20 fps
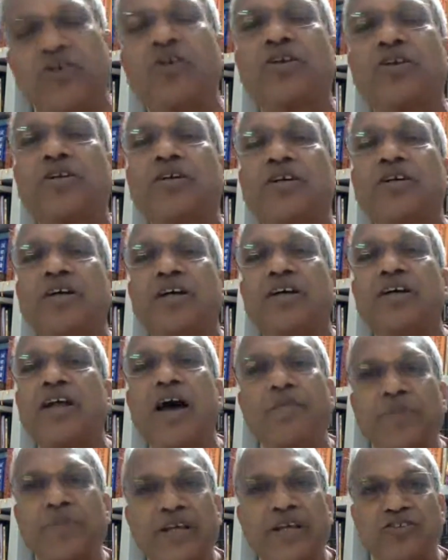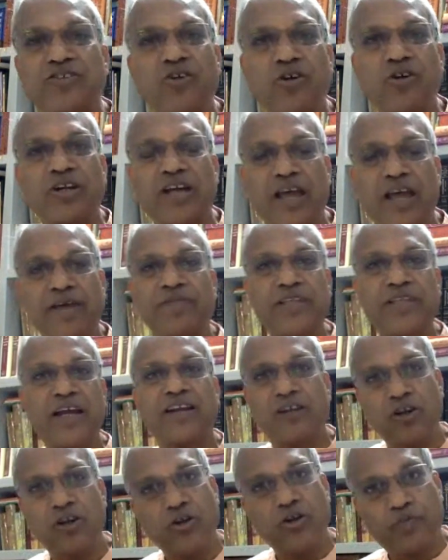does not have
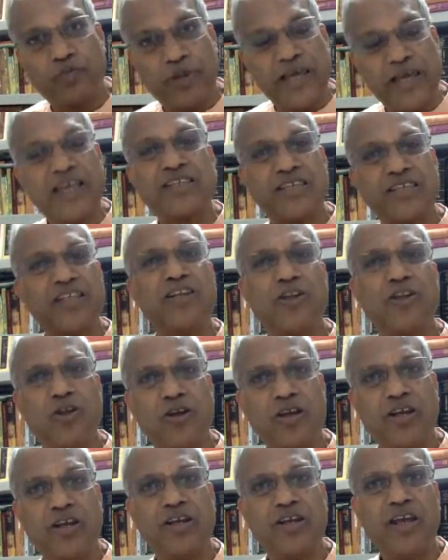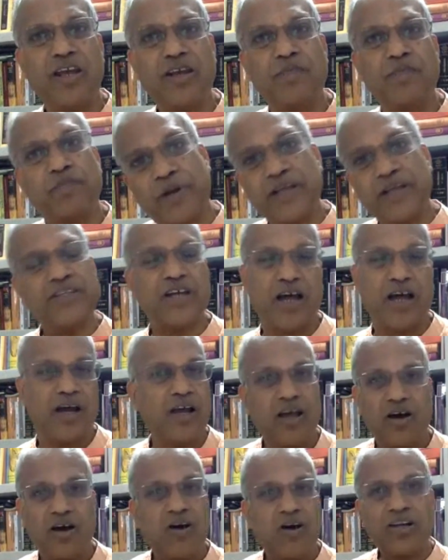that place in
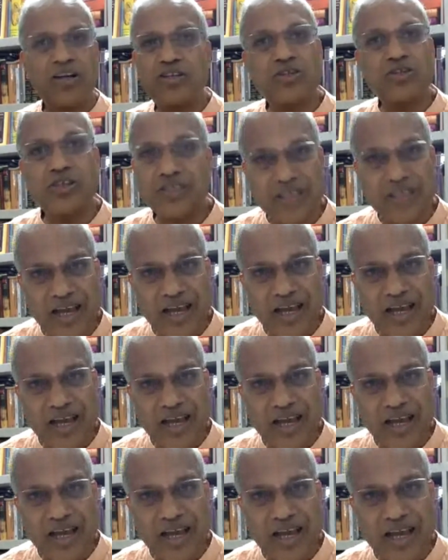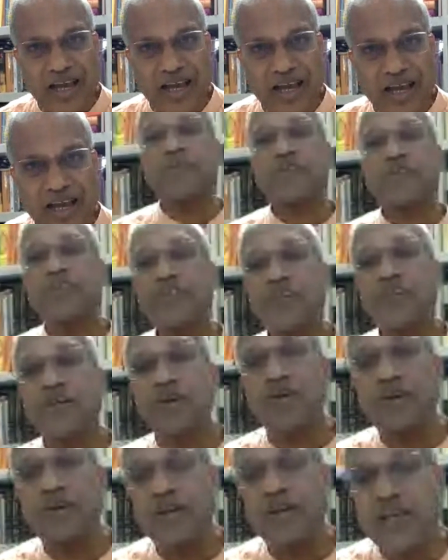praja or in society. If
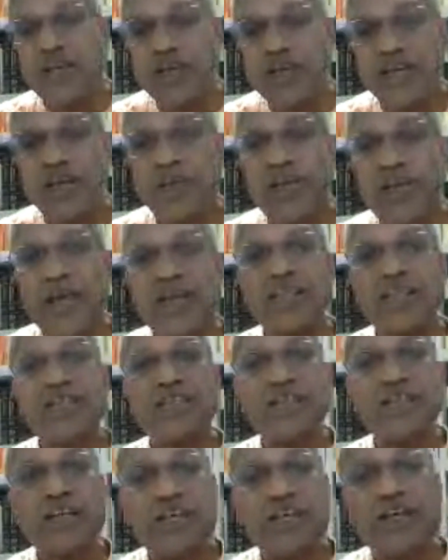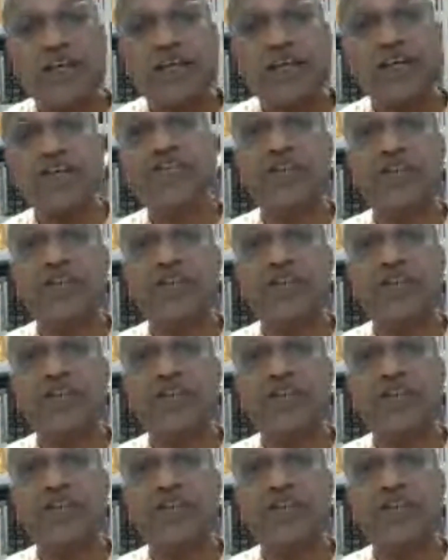Krishna only remains a